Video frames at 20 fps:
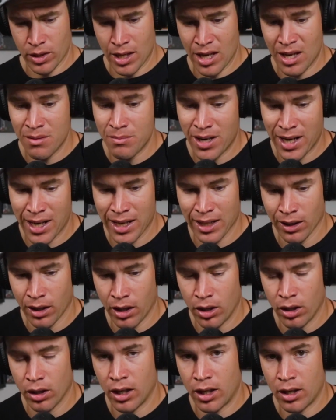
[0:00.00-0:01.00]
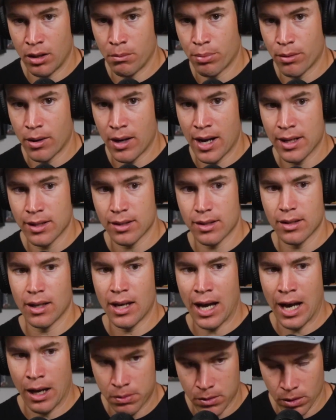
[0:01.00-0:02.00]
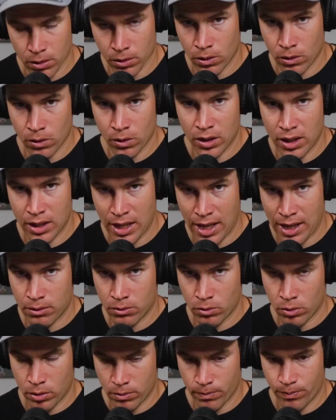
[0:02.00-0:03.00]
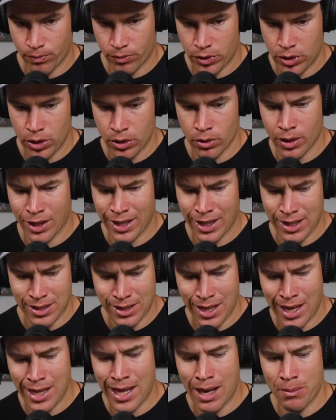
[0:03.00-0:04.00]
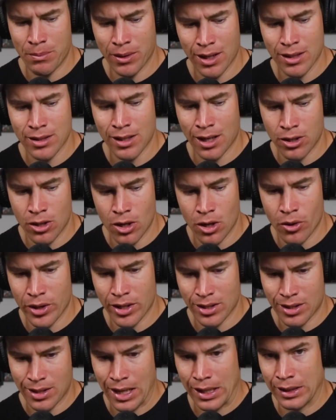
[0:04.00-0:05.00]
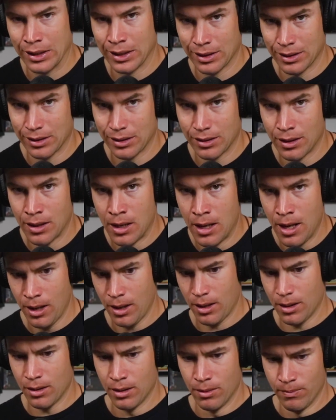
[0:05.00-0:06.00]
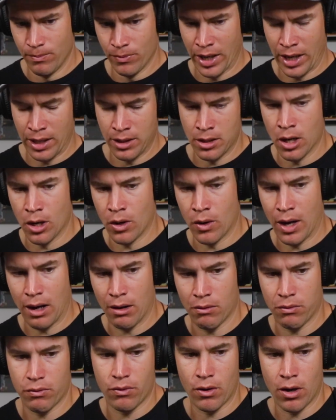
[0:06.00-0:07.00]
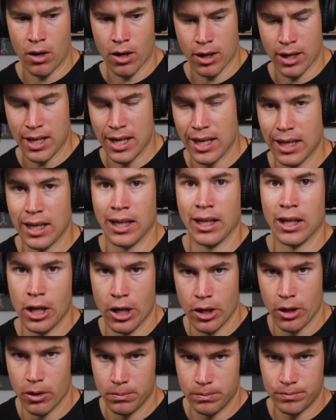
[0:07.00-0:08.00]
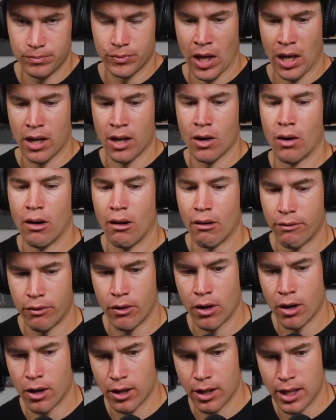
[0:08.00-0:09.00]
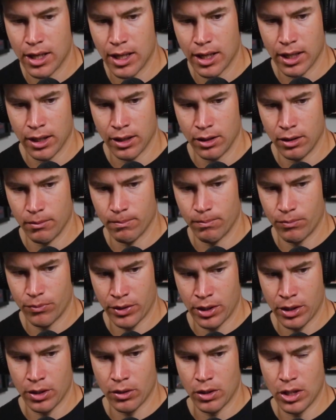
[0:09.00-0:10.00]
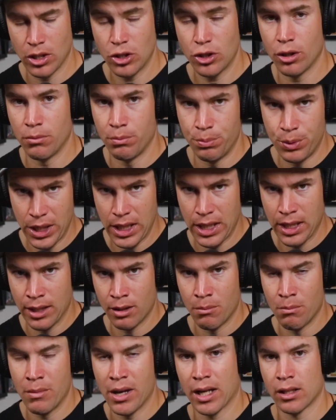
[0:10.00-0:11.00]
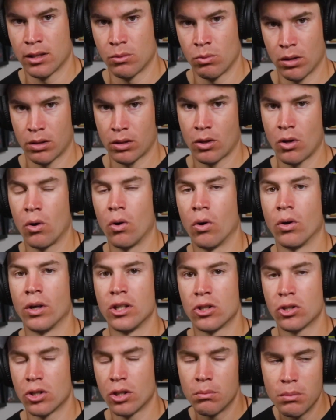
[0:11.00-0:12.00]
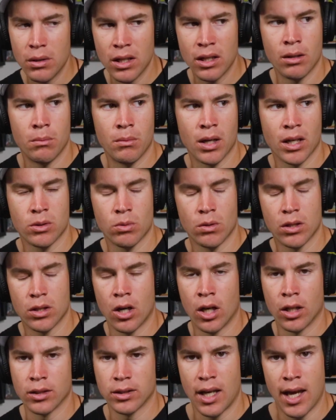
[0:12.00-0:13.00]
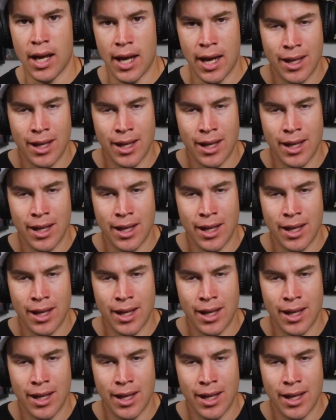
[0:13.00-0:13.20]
Am I a little unimpressed? Absolutely that too. And I say that because I know his talents. I know how far he can go. I know how far he can, he should be in the mix with Cole. He should be in the mix with Dante.